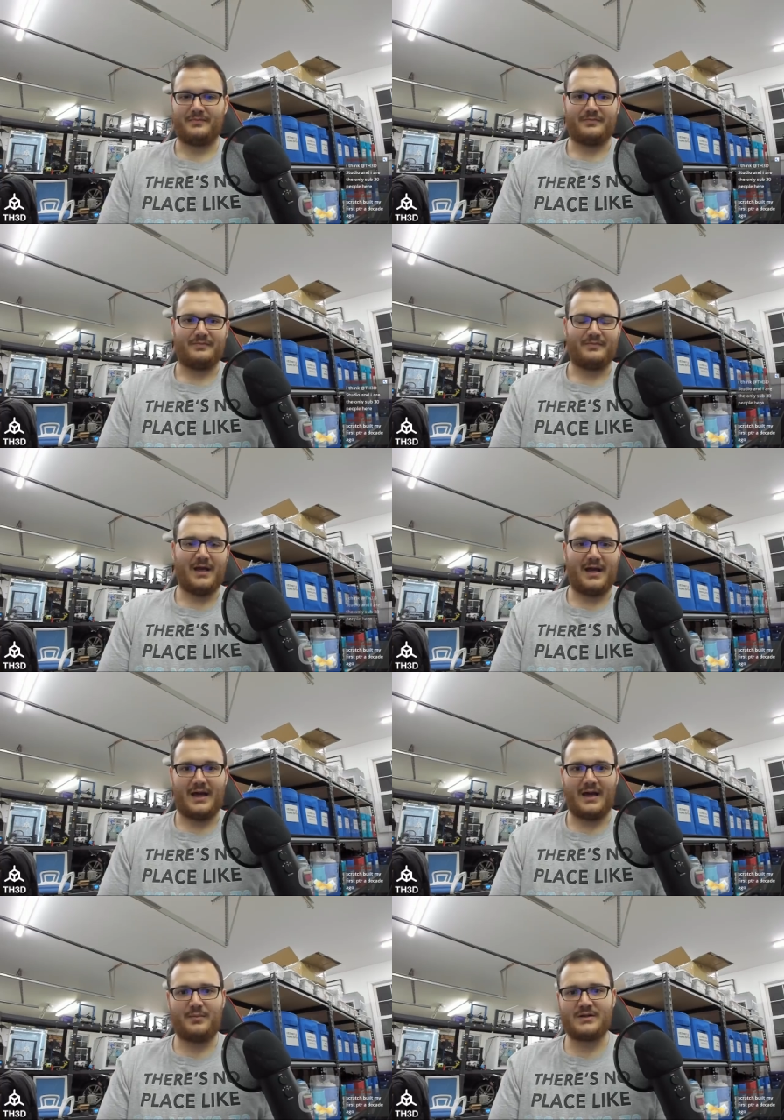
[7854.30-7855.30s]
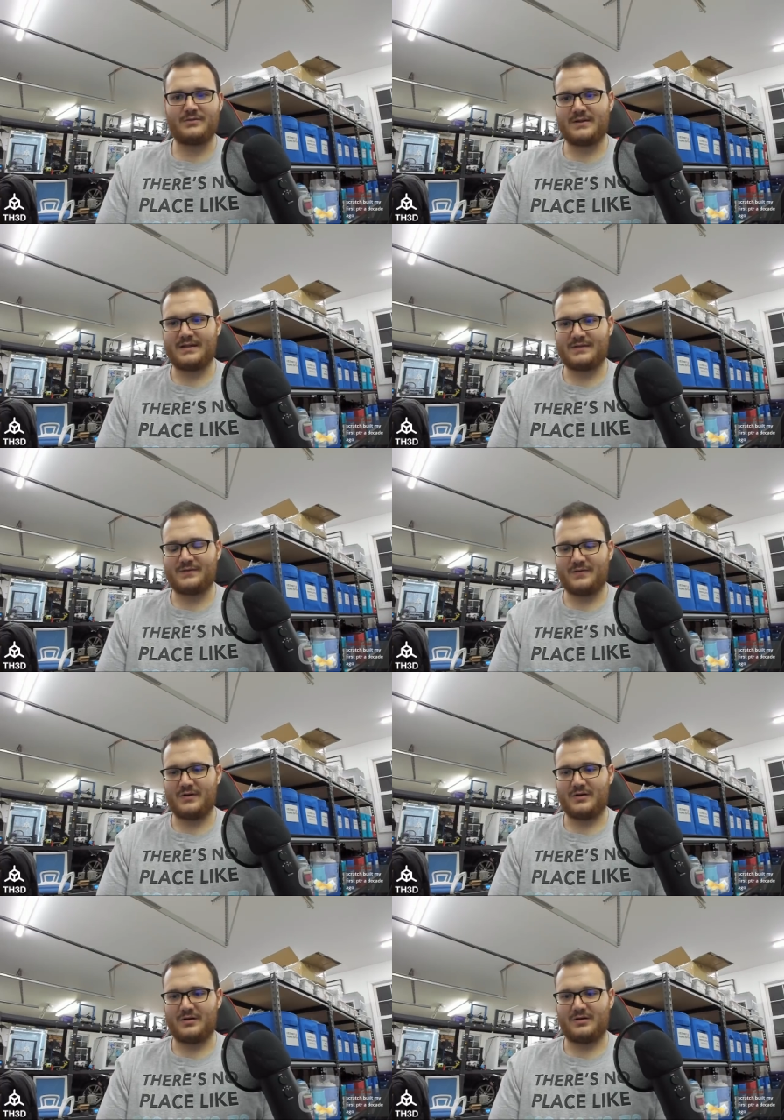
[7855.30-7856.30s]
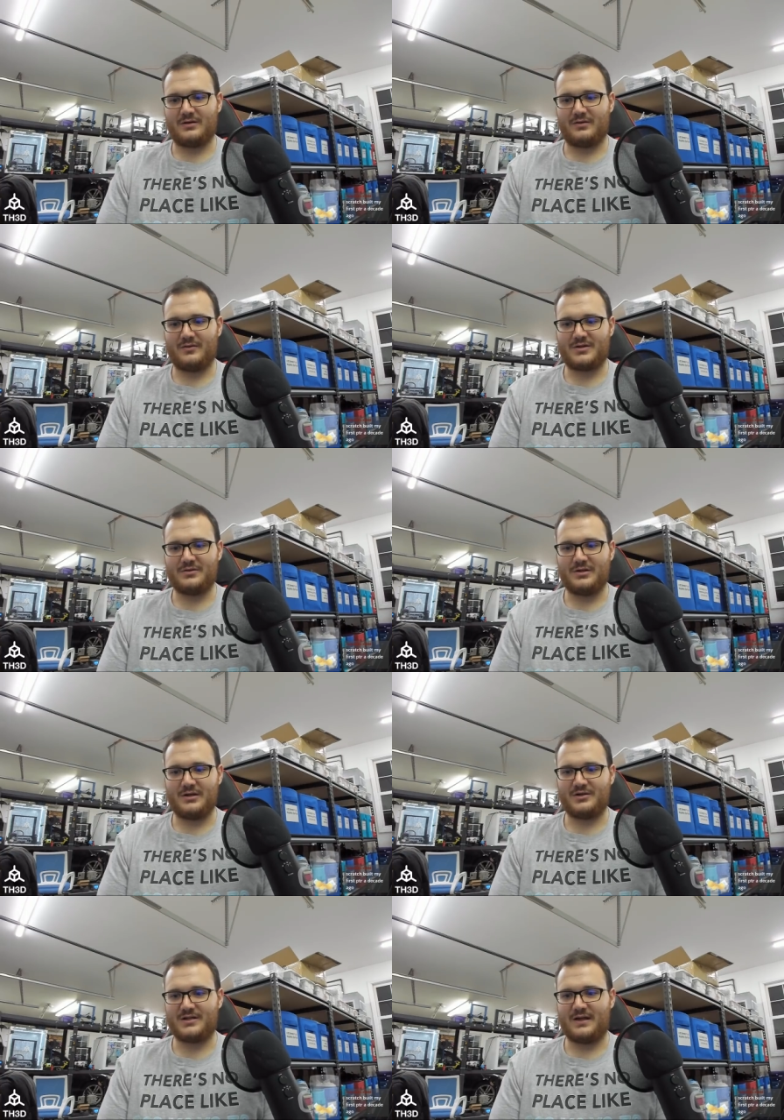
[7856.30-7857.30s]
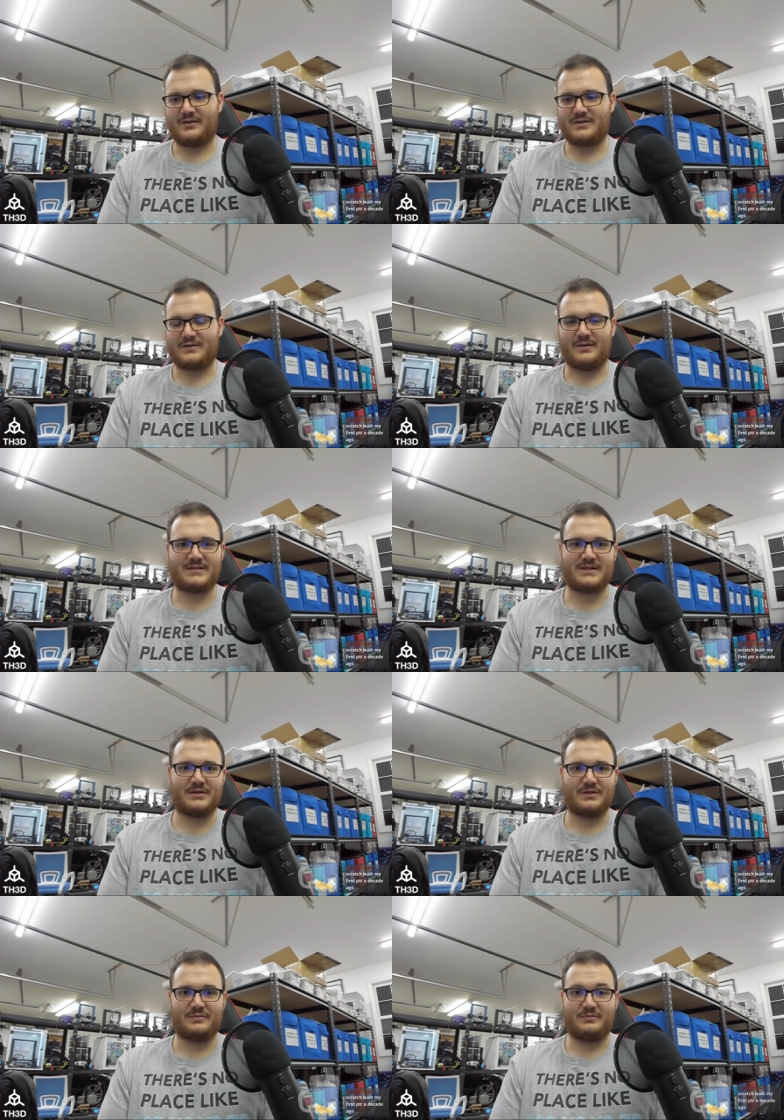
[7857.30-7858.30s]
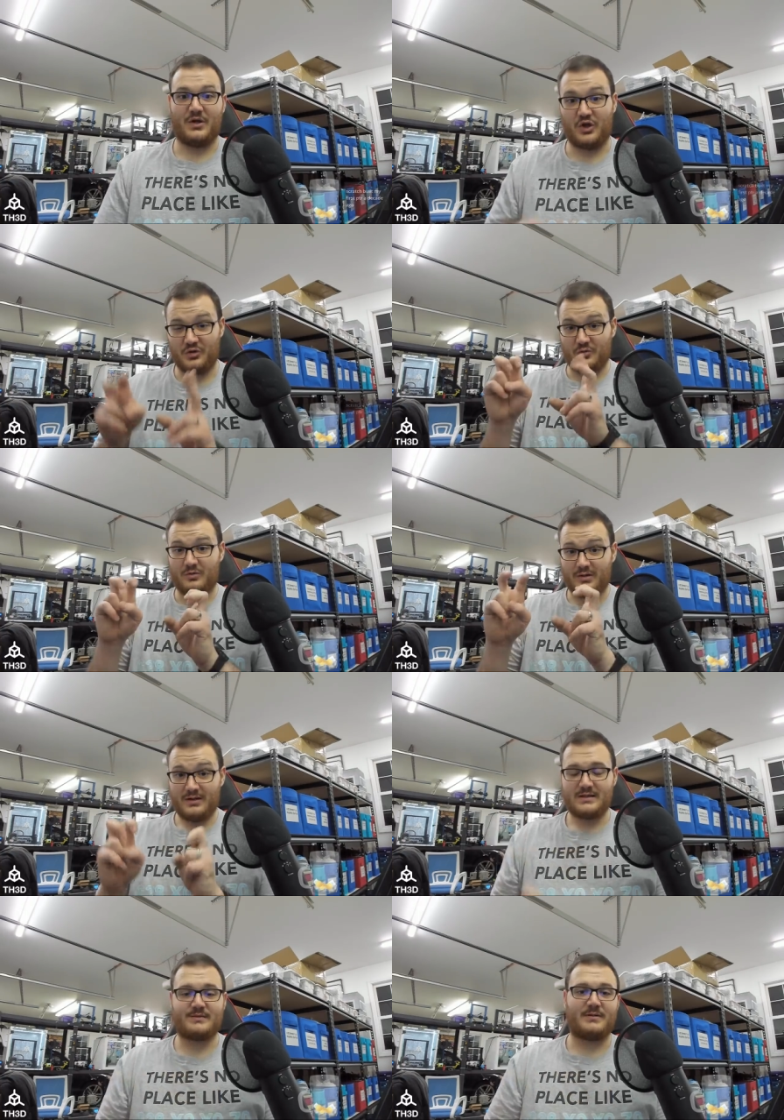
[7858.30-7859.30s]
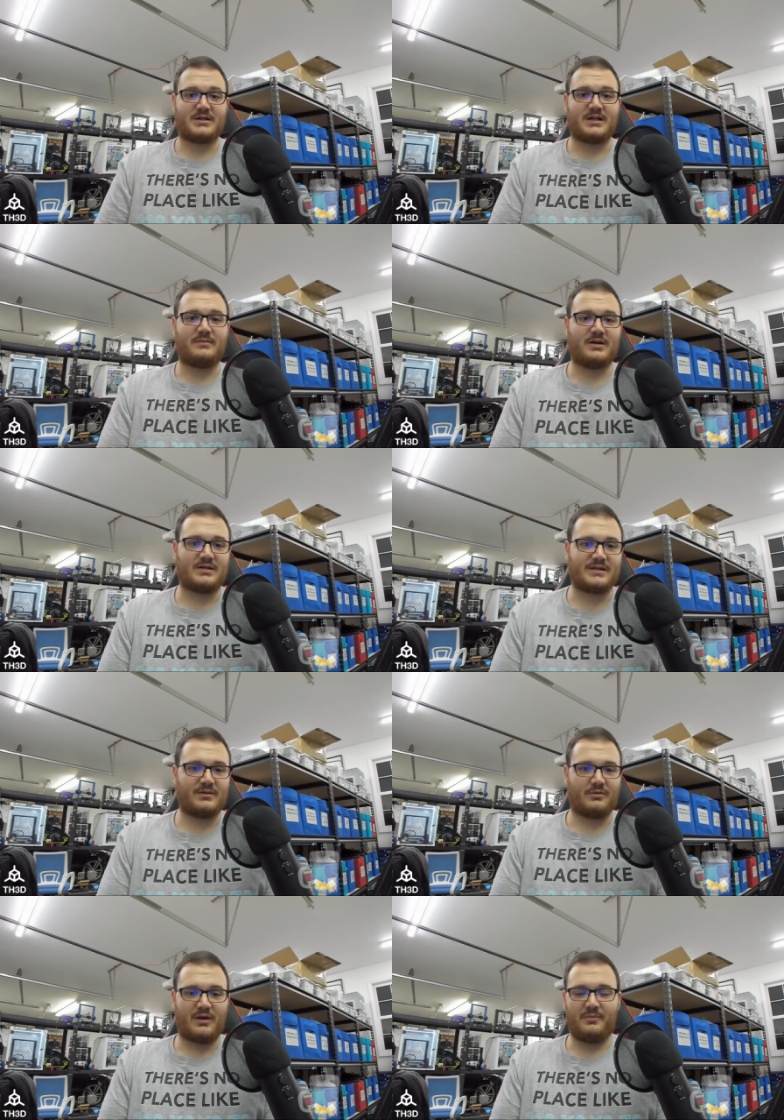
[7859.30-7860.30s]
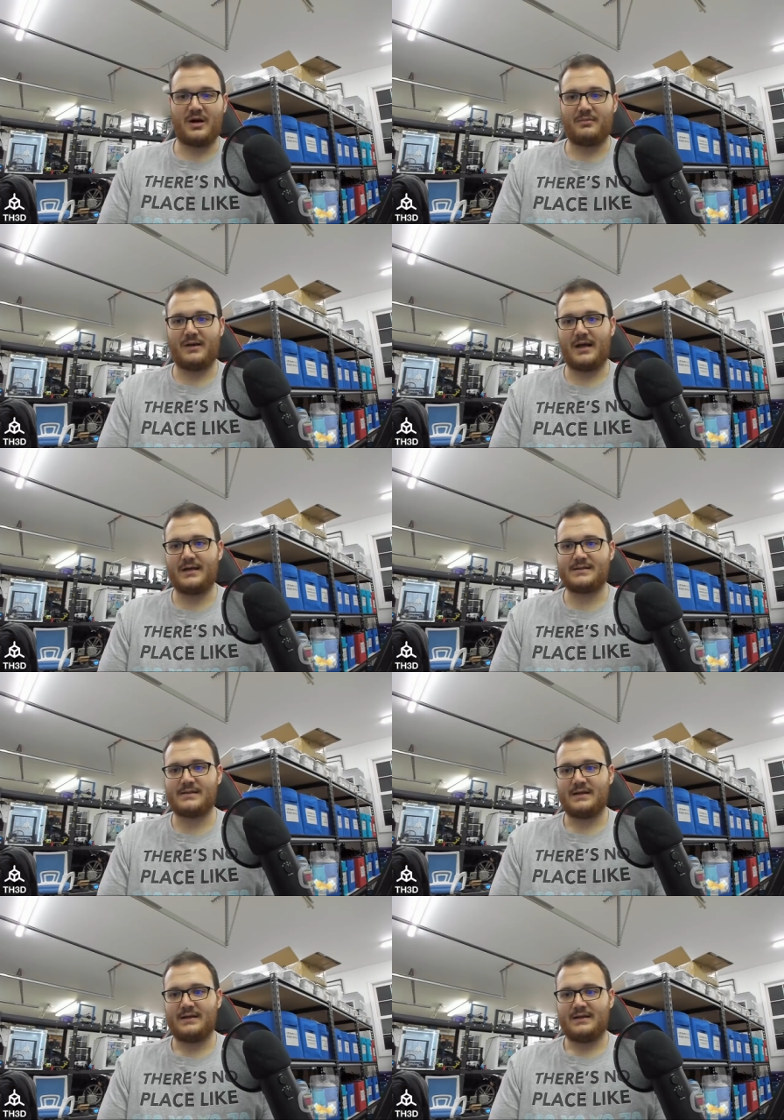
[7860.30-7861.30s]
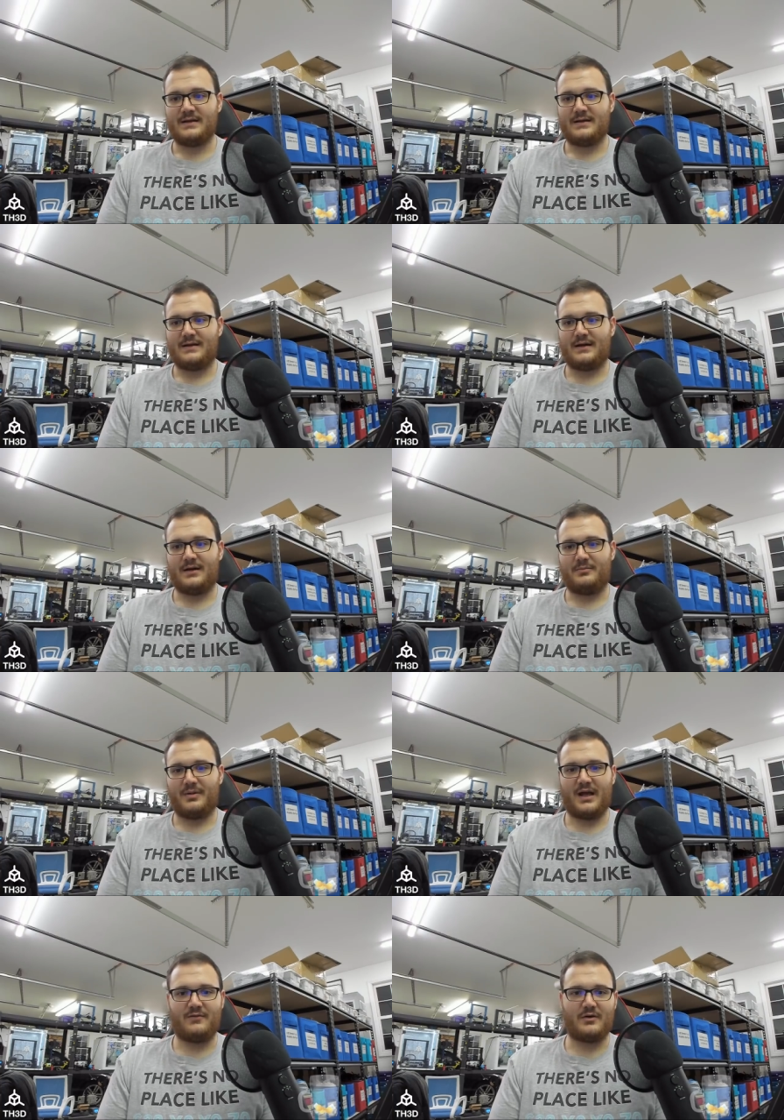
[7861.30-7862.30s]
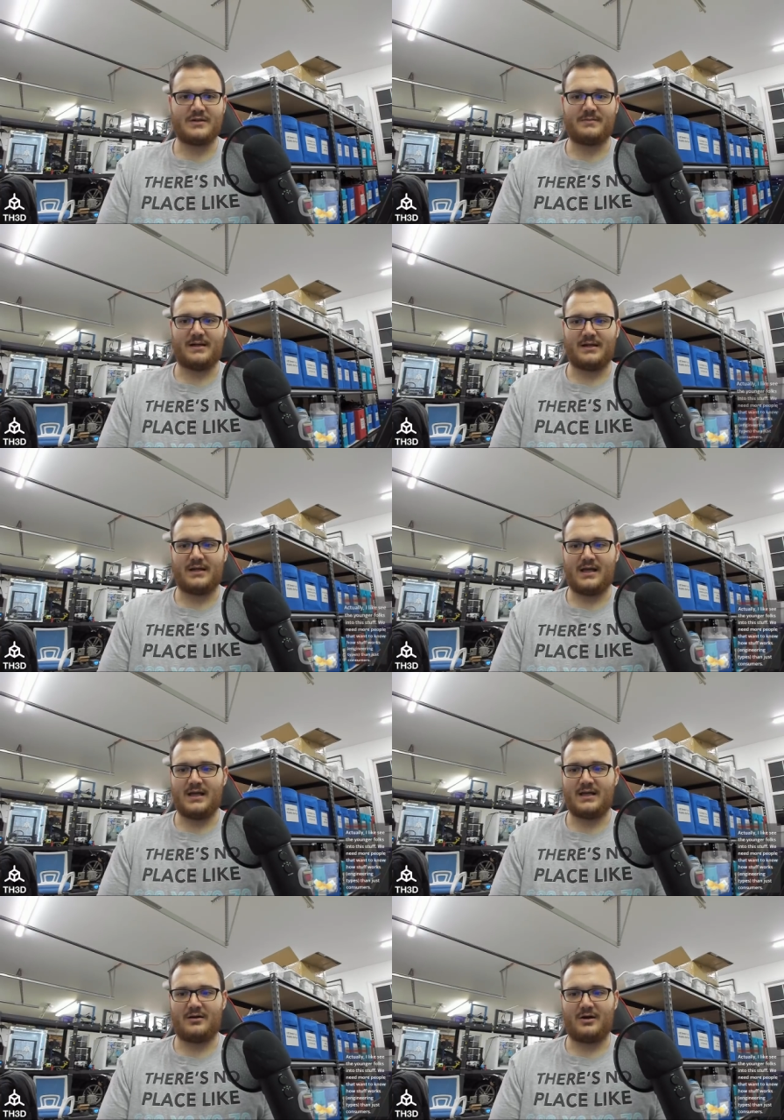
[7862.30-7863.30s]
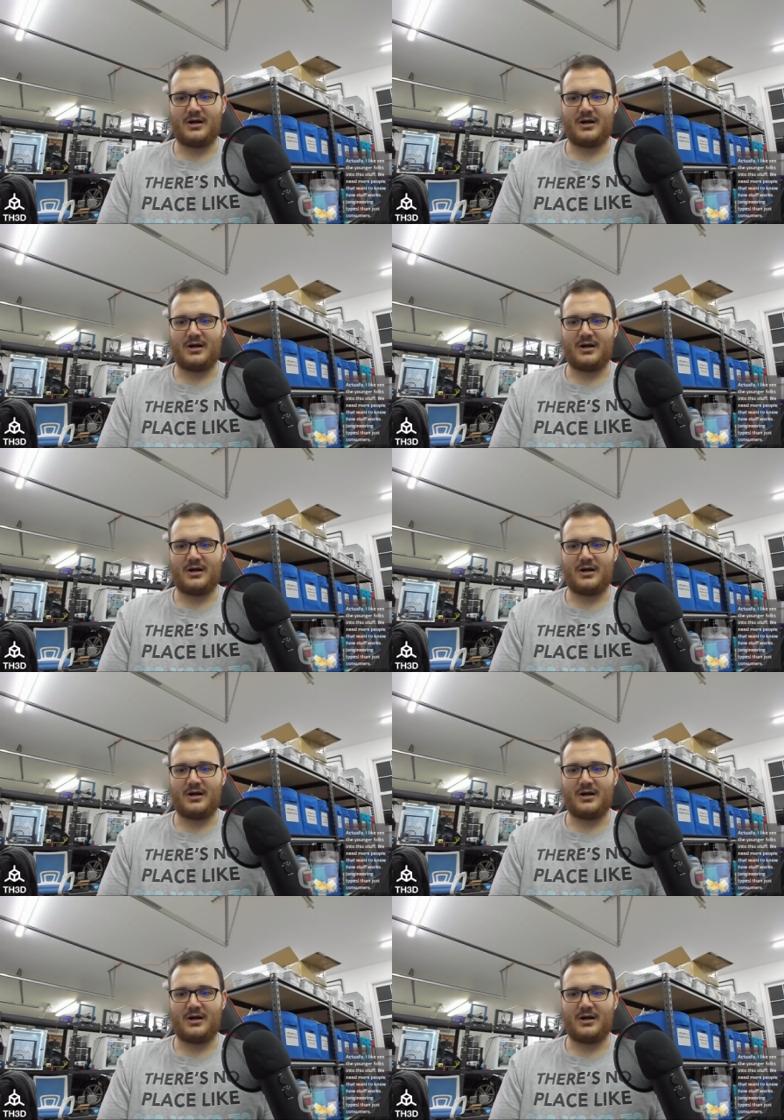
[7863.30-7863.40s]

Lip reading: Yeah, I've been doing this for over 2 years now, so I'm still new, especially compared to some of the rep guys. But I've always been a geek at heart. I